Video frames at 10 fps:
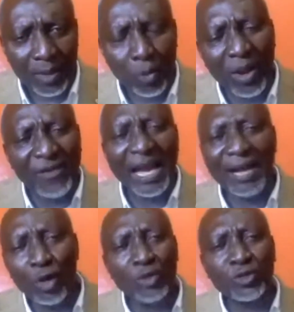Whoever
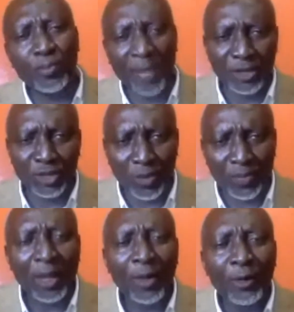had gone to
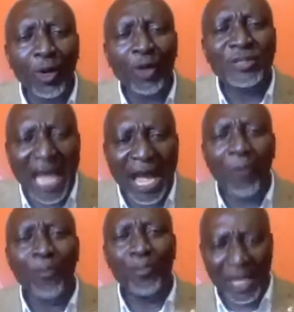Belgium knows
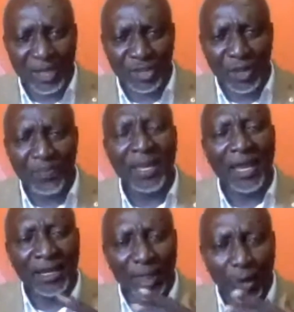how Belgium
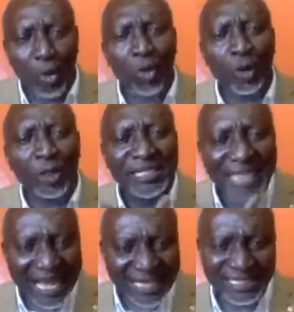and the
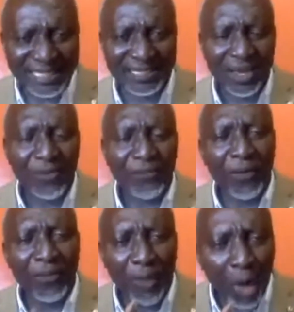Congolese assets
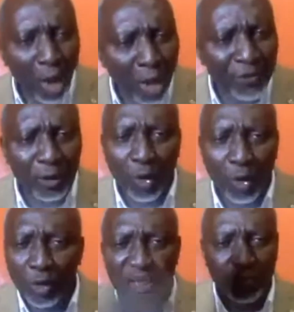from all the
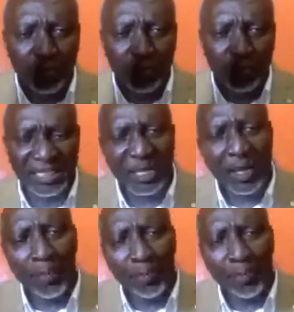Congolese presidents,